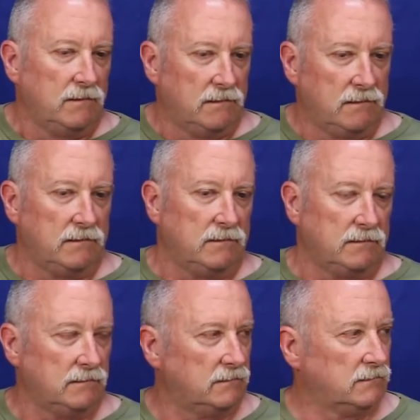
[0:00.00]

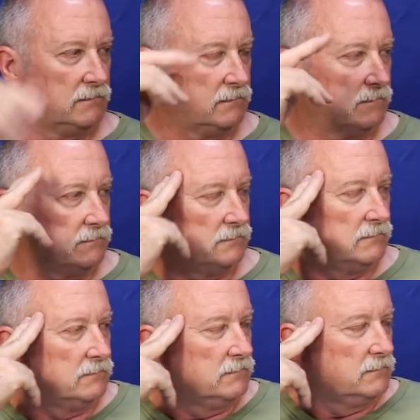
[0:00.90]

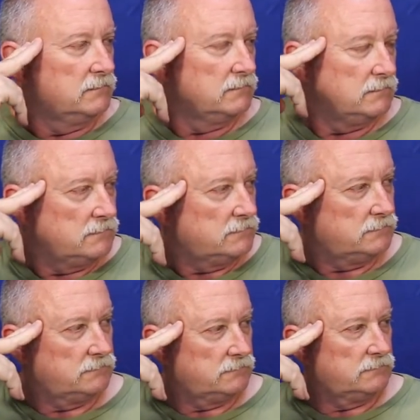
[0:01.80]

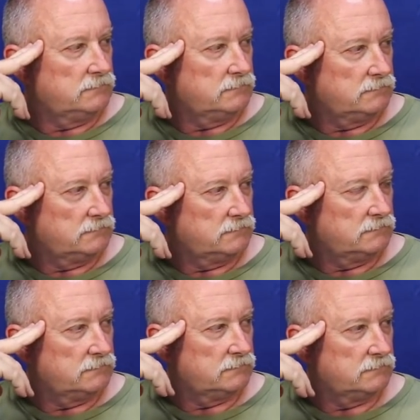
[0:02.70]

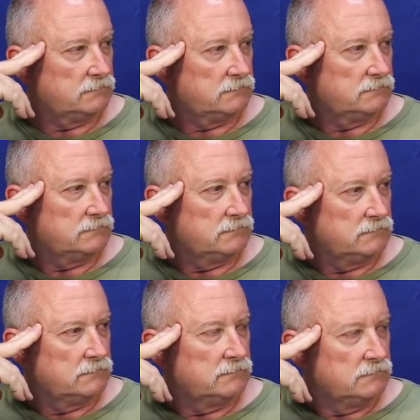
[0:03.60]

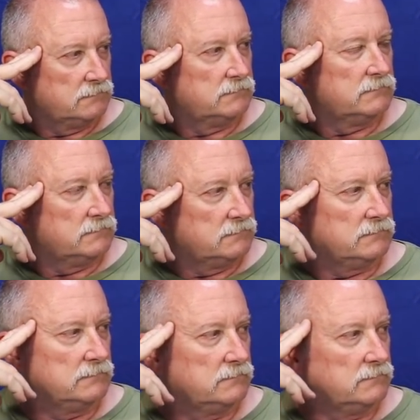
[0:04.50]

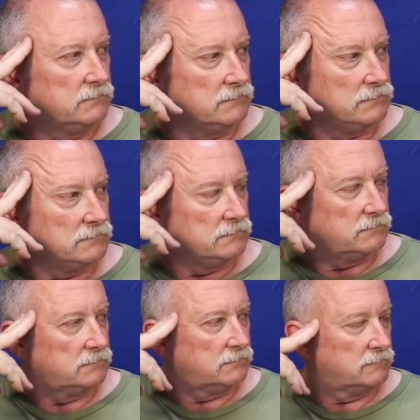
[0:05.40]

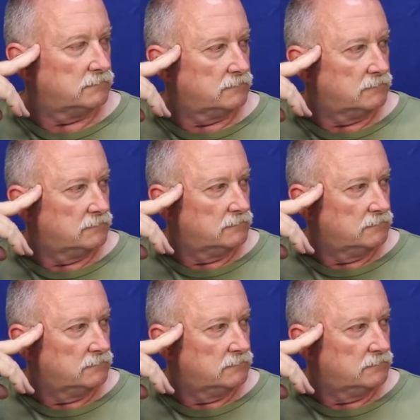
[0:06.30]
(silent)